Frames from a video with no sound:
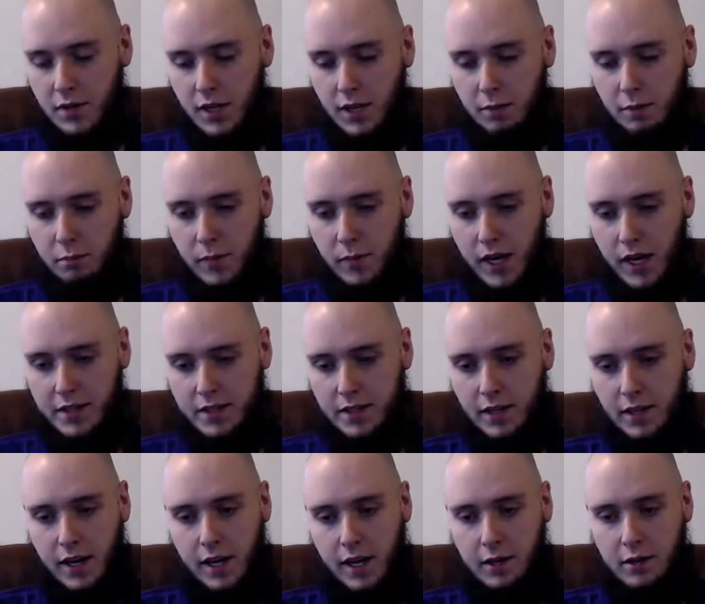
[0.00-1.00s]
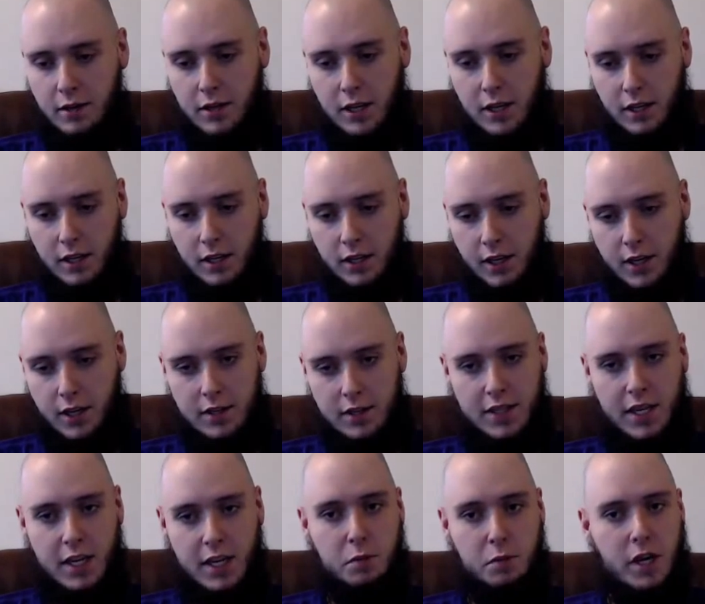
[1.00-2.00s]
the mesa and getting a
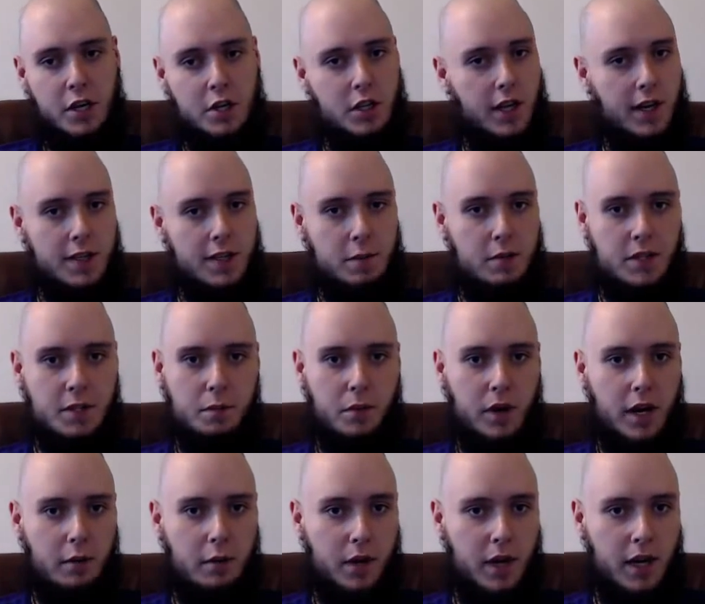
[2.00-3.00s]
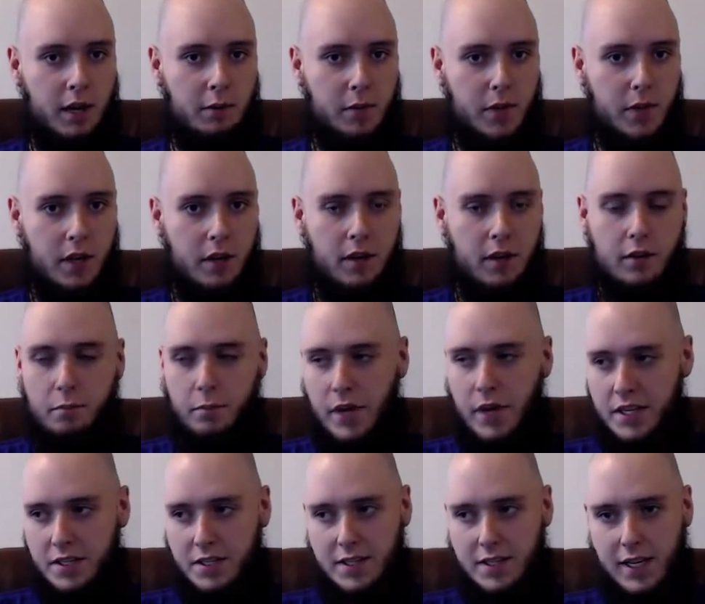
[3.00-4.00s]
sagebrush that hasn't been sprayed by
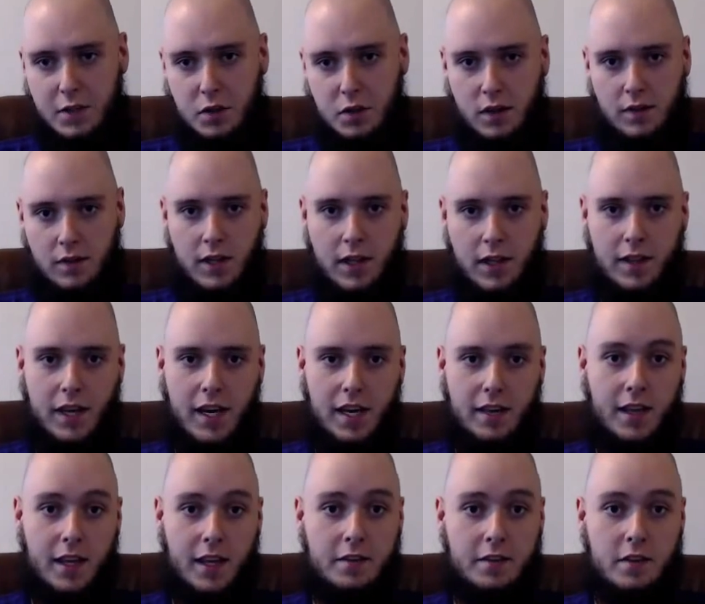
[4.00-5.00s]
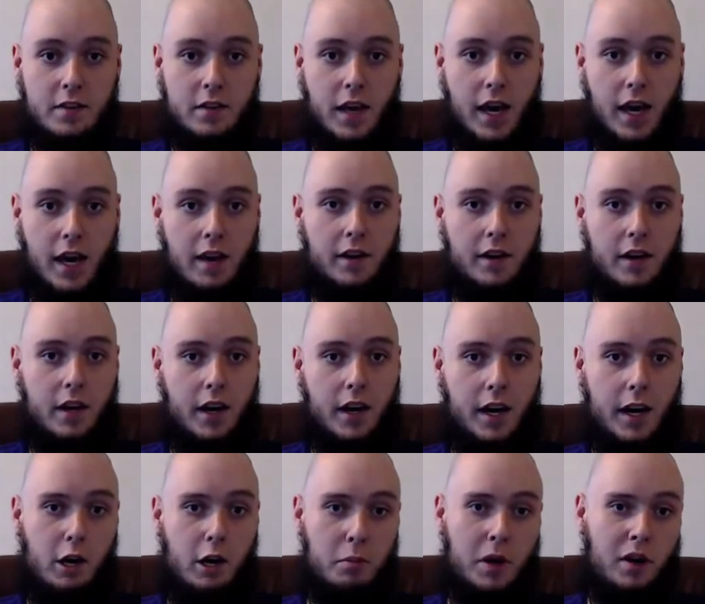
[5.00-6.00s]
pesticides or anything like that, and that's have a
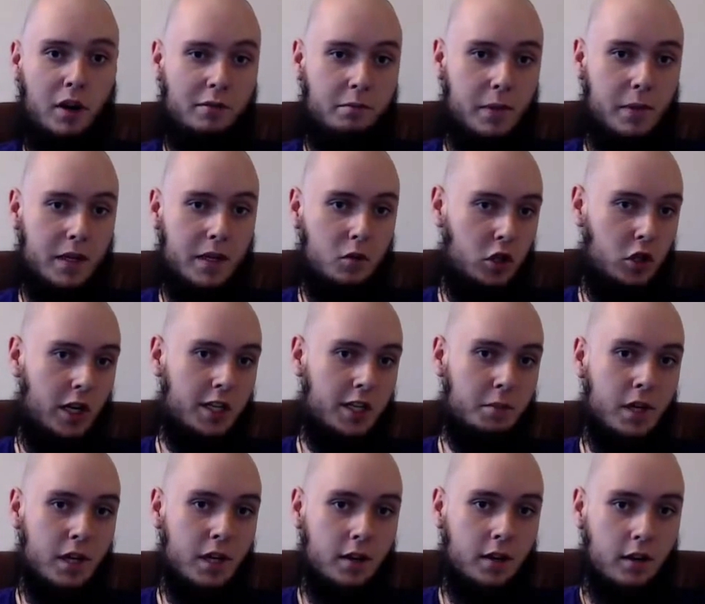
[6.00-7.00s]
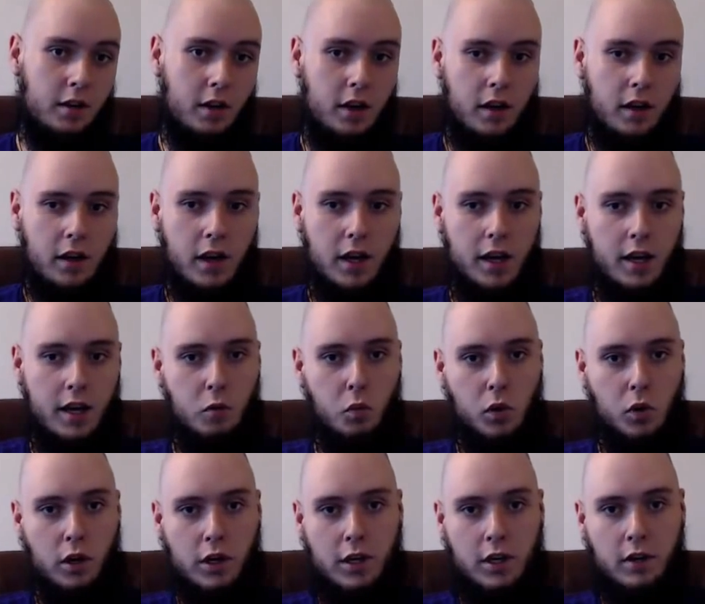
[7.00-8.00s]
higher amount of methyl jasmonate. And
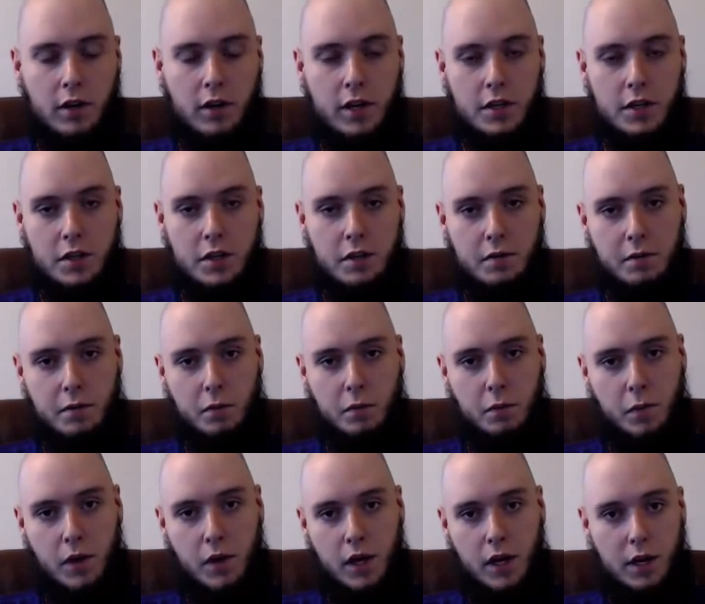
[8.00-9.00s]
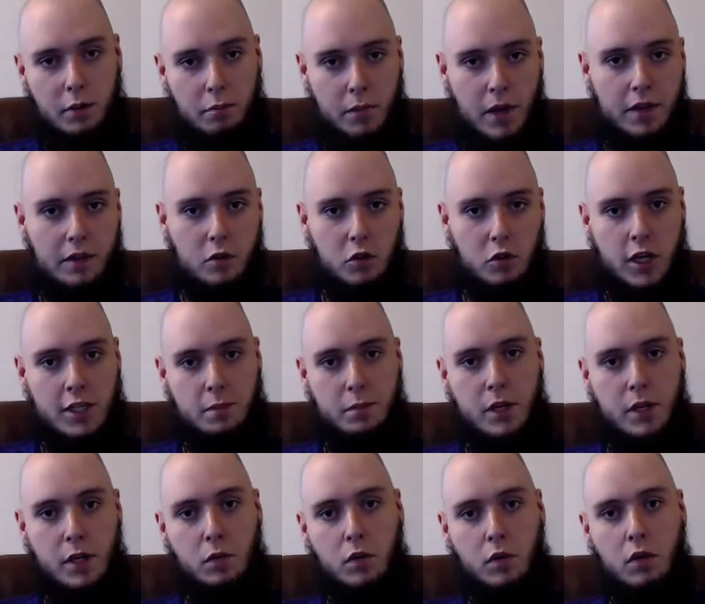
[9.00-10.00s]
we're curious if methyl
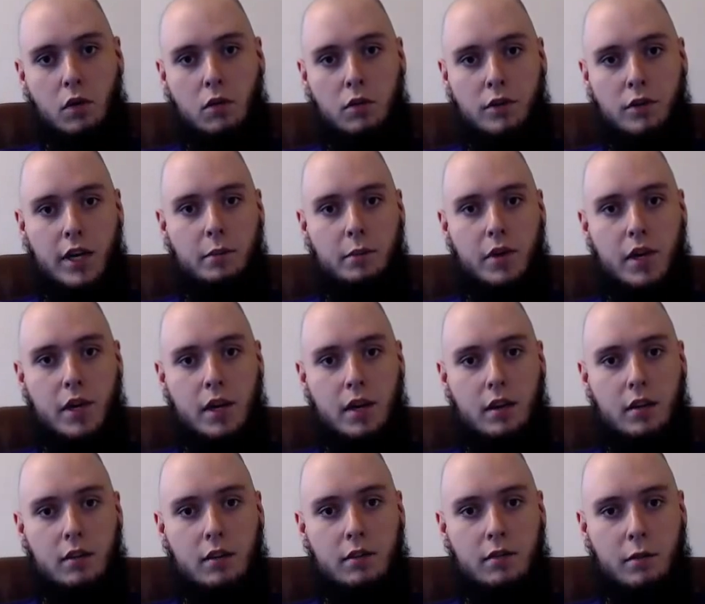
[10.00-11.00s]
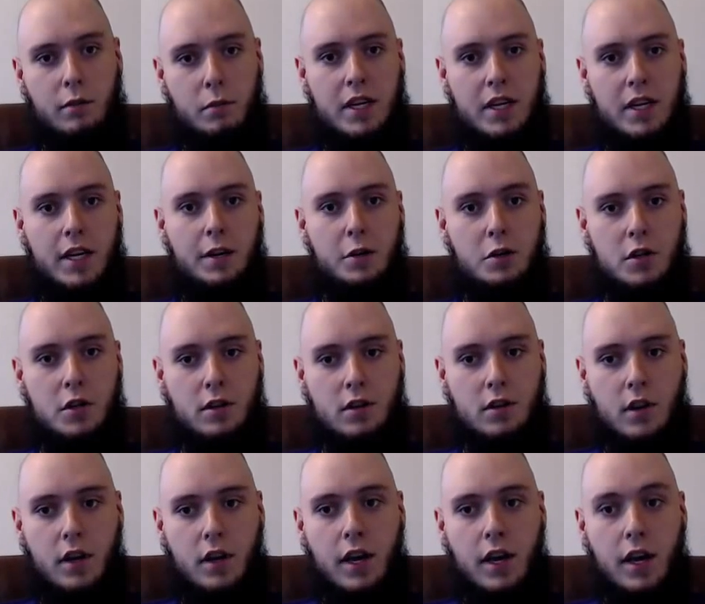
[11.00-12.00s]
jasmonate will hold up in fermentation.
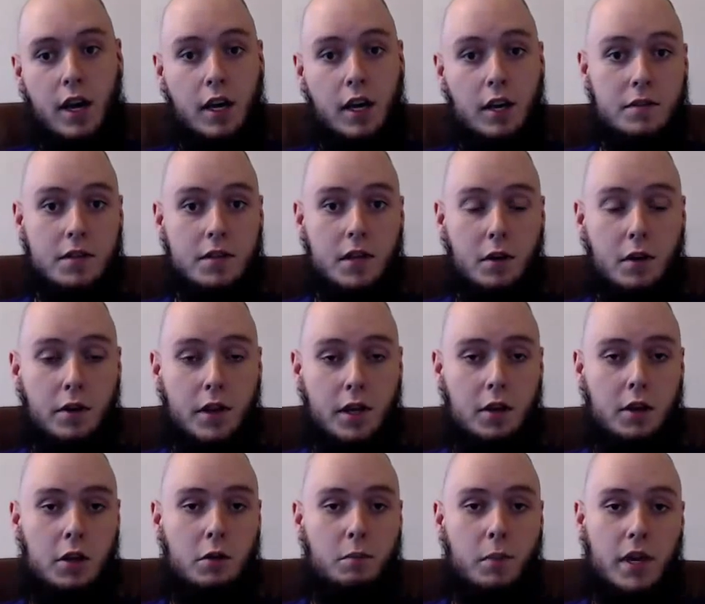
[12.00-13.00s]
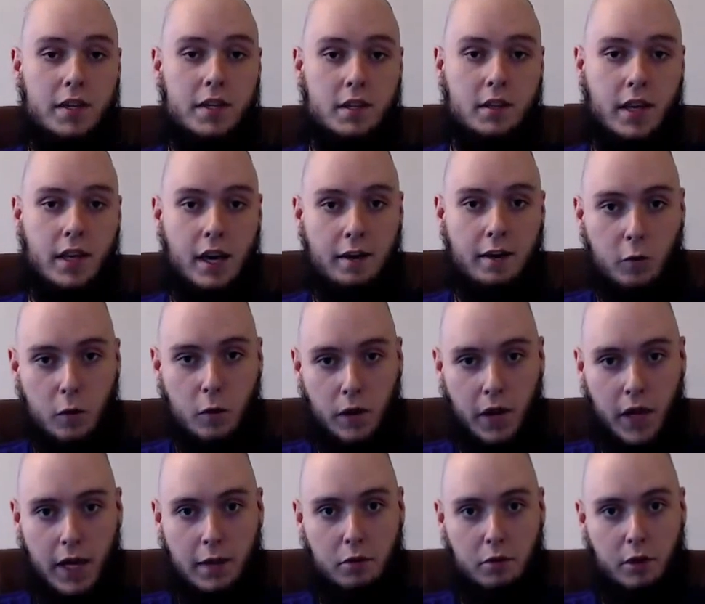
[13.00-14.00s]
And if so, then you basically have a
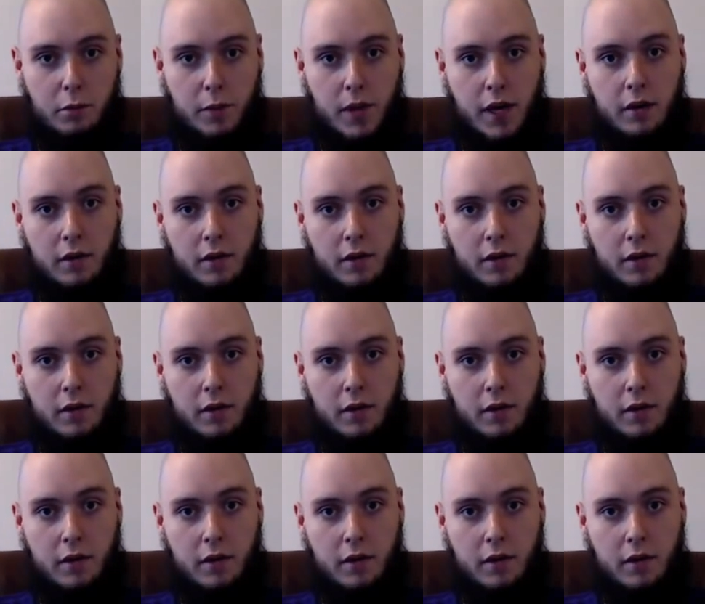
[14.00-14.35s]
reliable